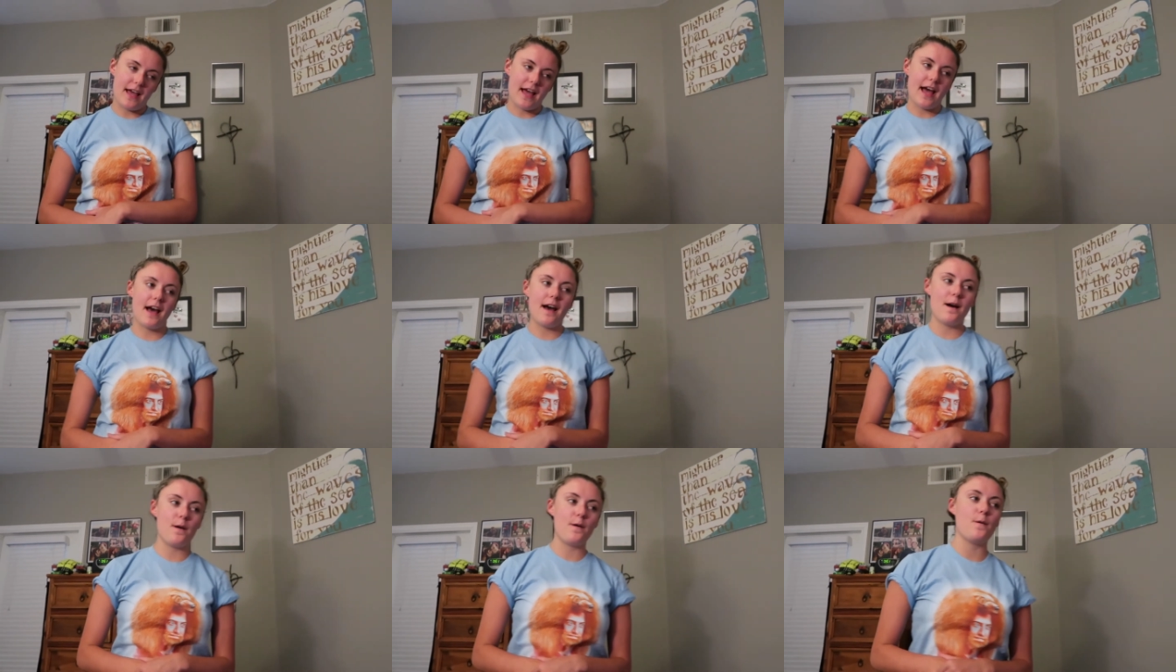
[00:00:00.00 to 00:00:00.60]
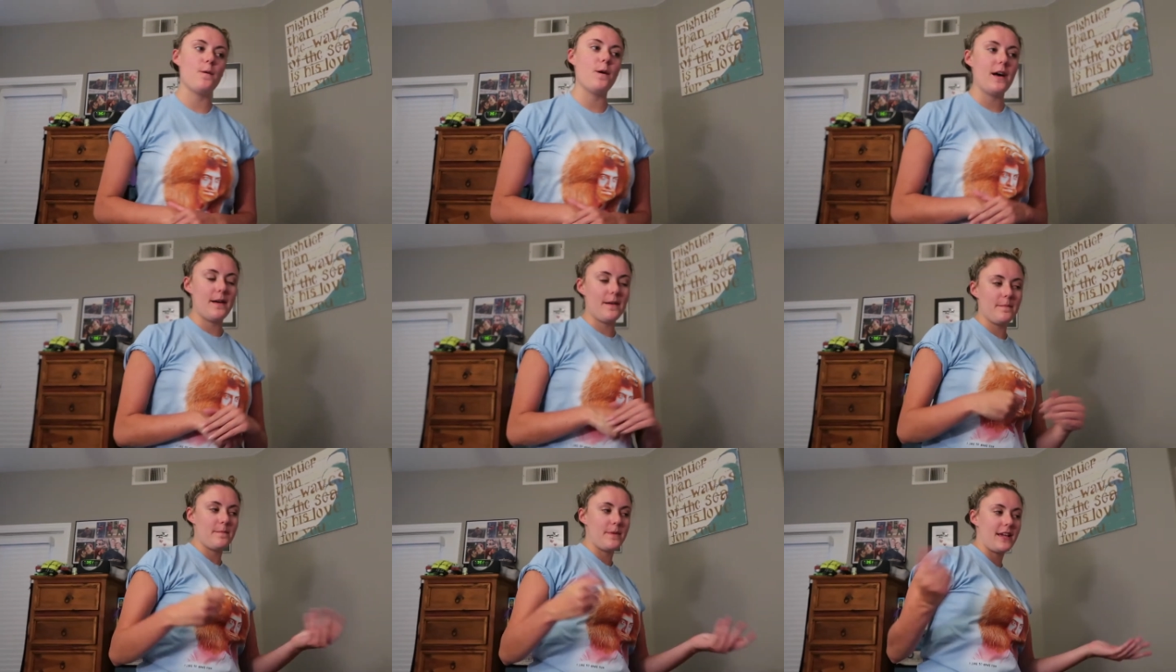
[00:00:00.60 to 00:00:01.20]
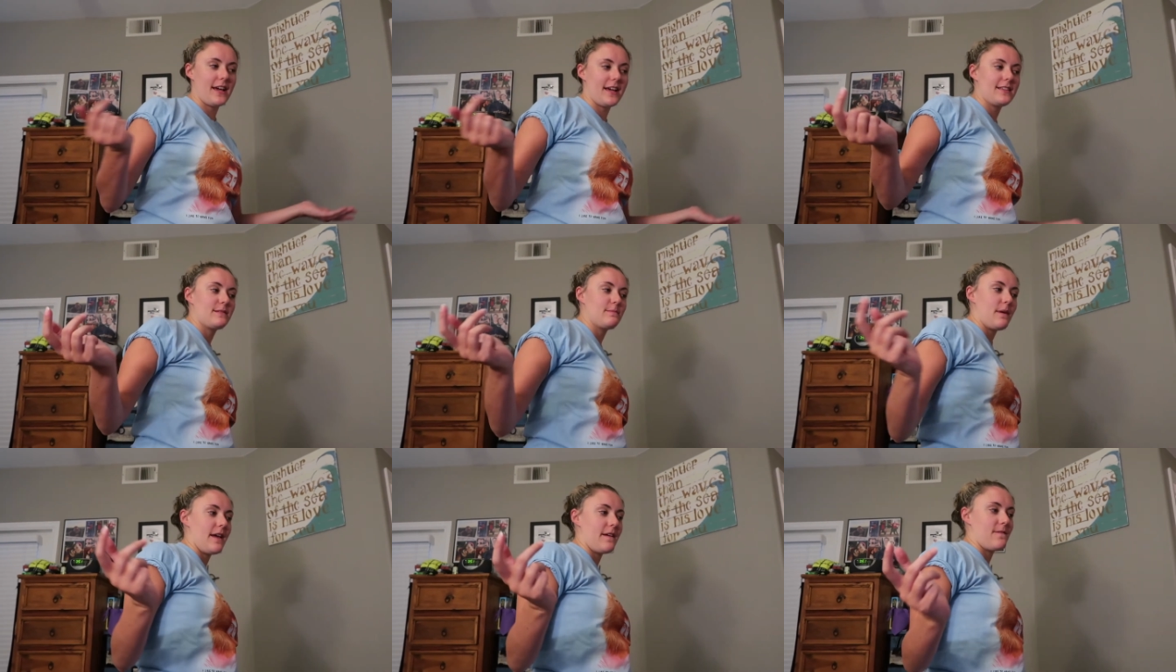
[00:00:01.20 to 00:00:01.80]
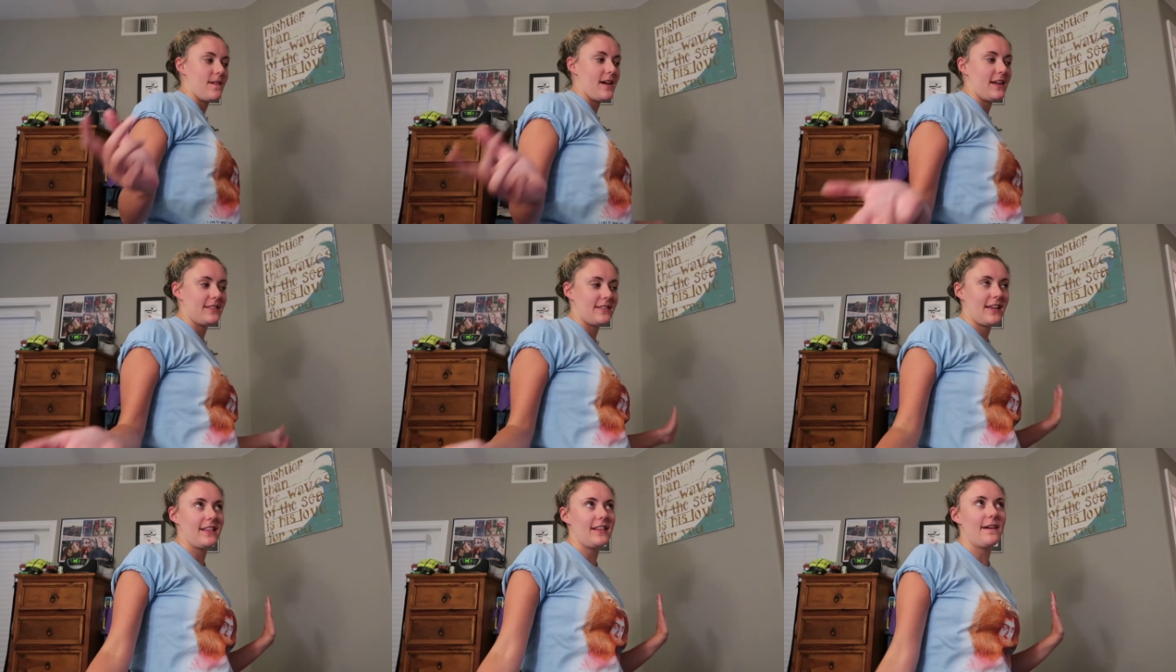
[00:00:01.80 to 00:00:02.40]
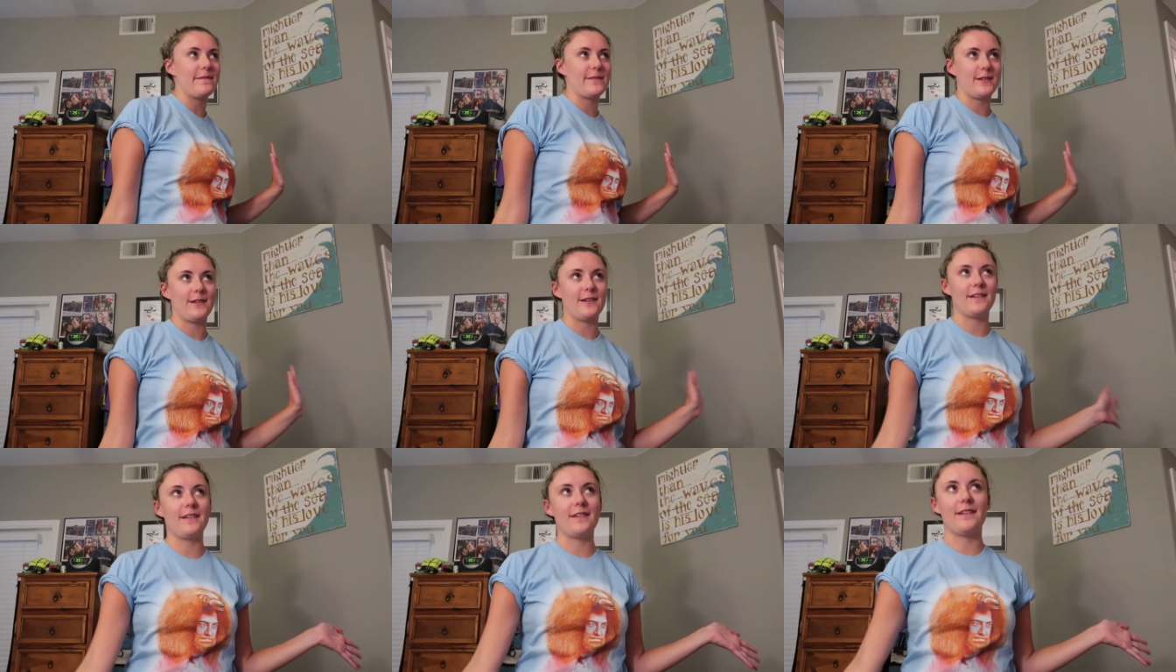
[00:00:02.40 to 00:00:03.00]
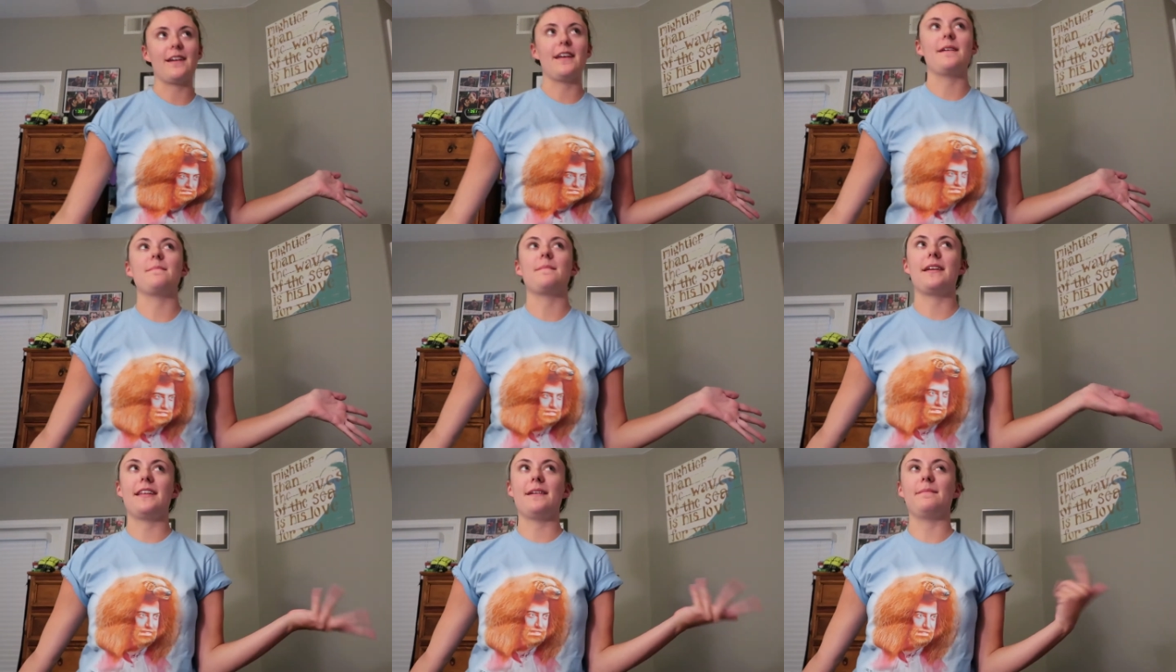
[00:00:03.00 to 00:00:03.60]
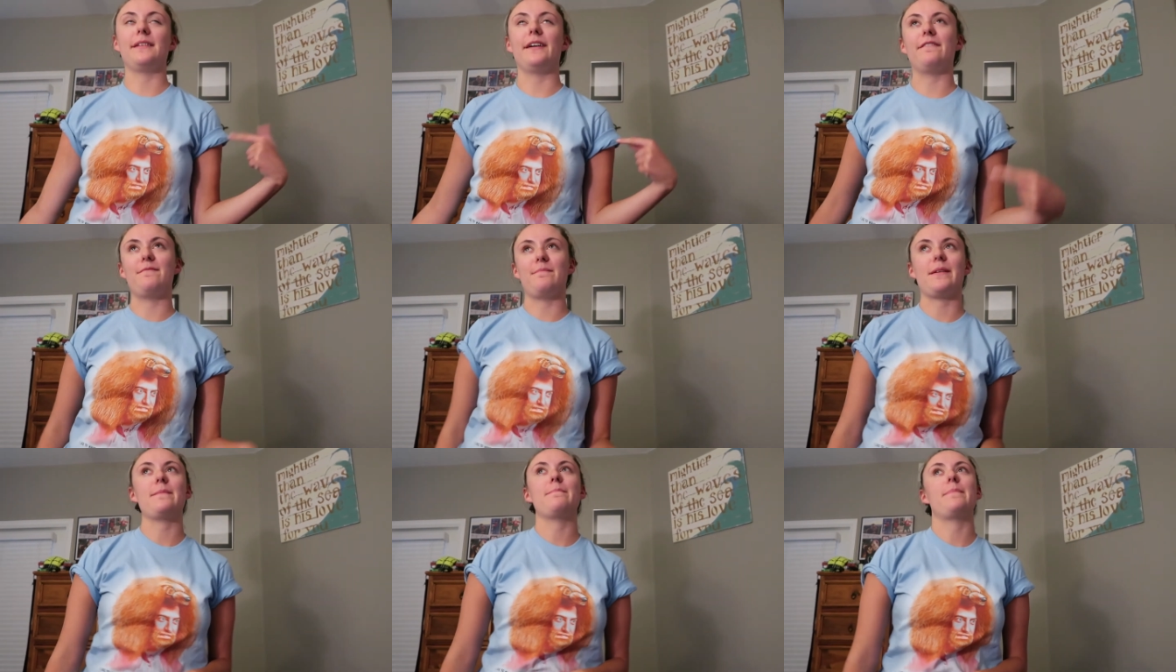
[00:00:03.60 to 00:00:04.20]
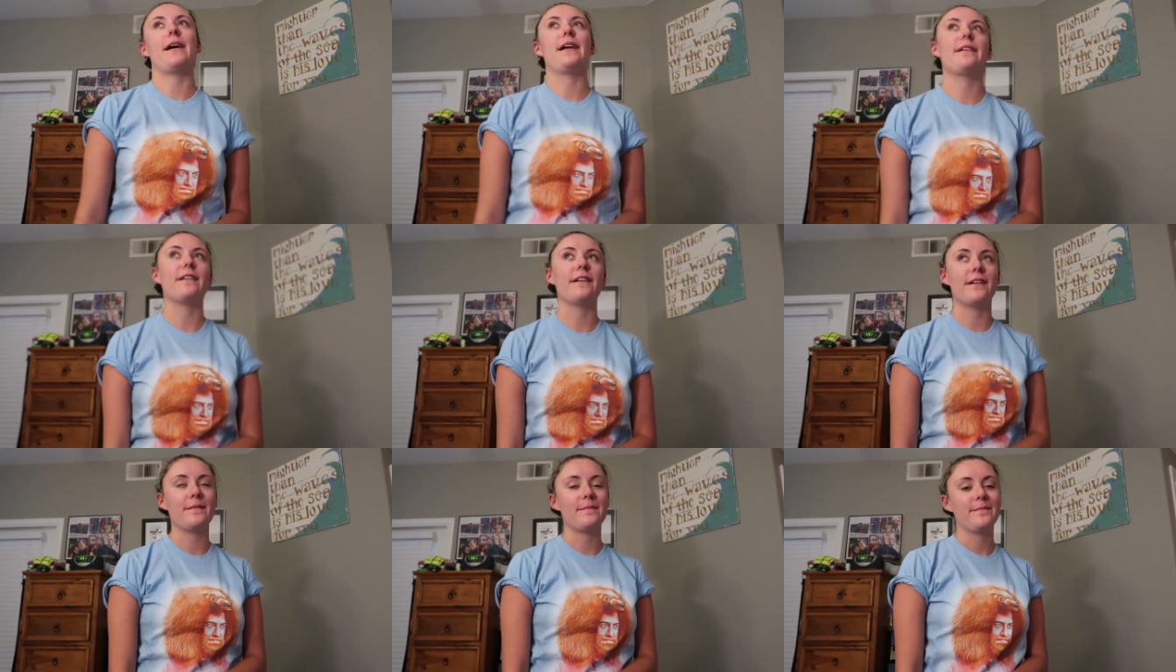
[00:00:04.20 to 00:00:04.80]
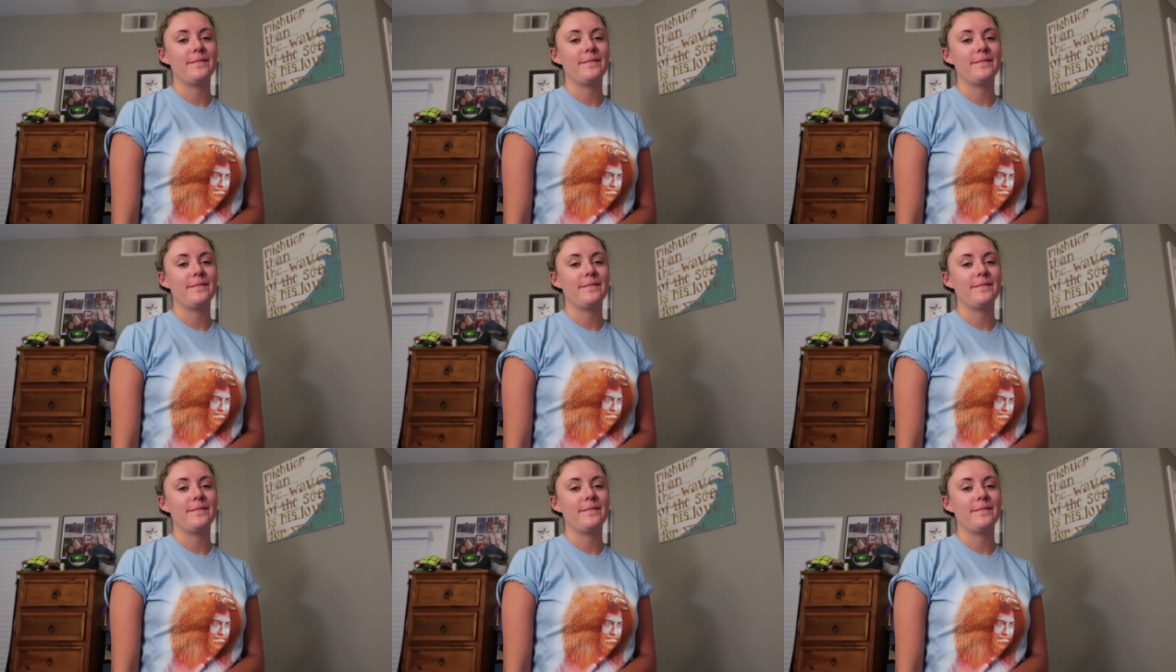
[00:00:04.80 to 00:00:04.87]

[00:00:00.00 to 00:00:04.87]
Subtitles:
how, because my fiance loves her, it made him love me better.